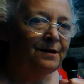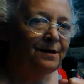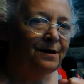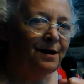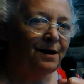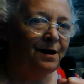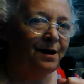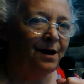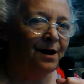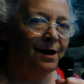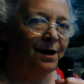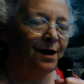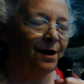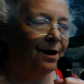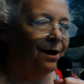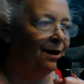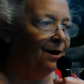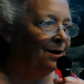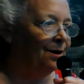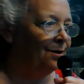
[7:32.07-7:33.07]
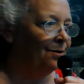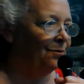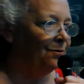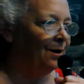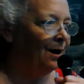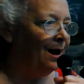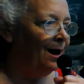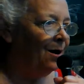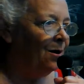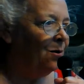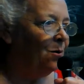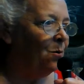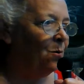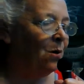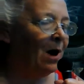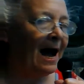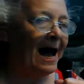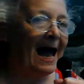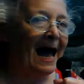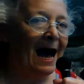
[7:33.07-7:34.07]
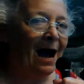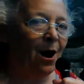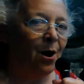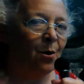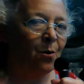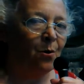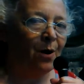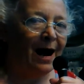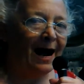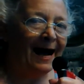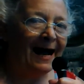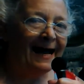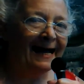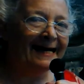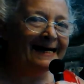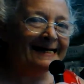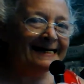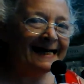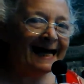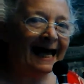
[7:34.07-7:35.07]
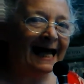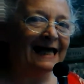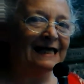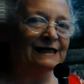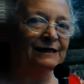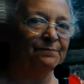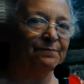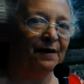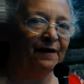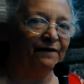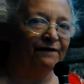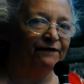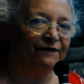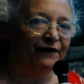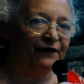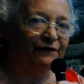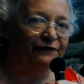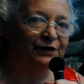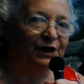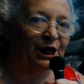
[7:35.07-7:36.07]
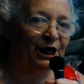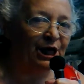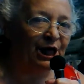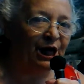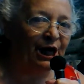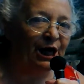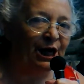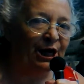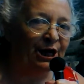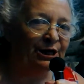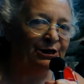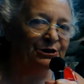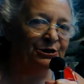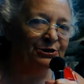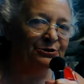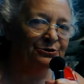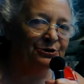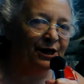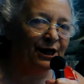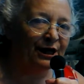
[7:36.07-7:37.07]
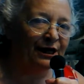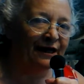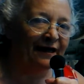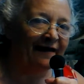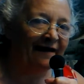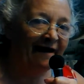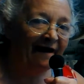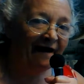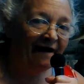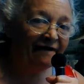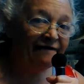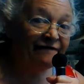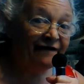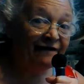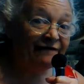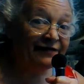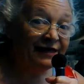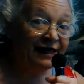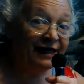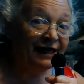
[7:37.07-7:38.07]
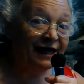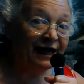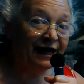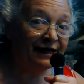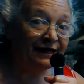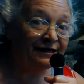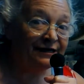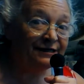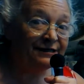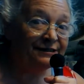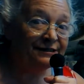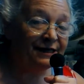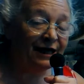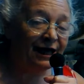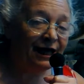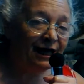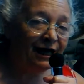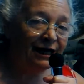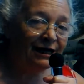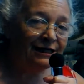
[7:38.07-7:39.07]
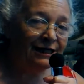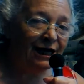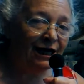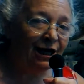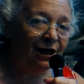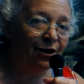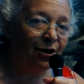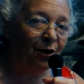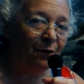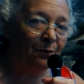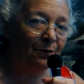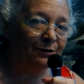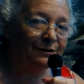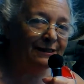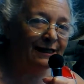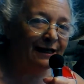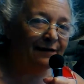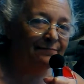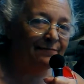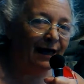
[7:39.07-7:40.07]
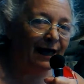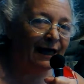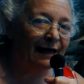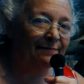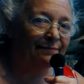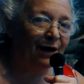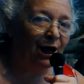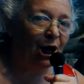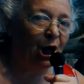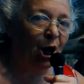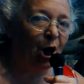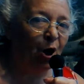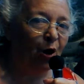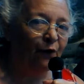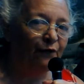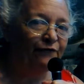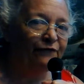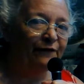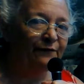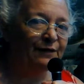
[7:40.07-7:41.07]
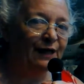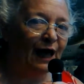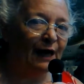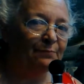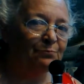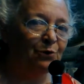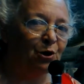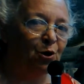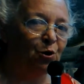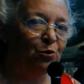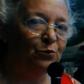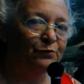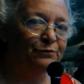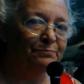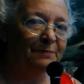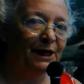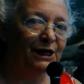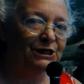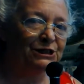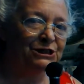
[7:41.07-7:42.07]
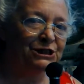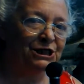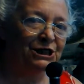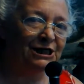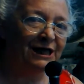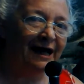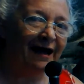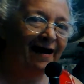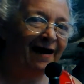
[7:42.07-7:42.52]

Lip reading: Oh, wow. It's been 50 years already. 50 years that I almost didn't make it back home from that moon mission.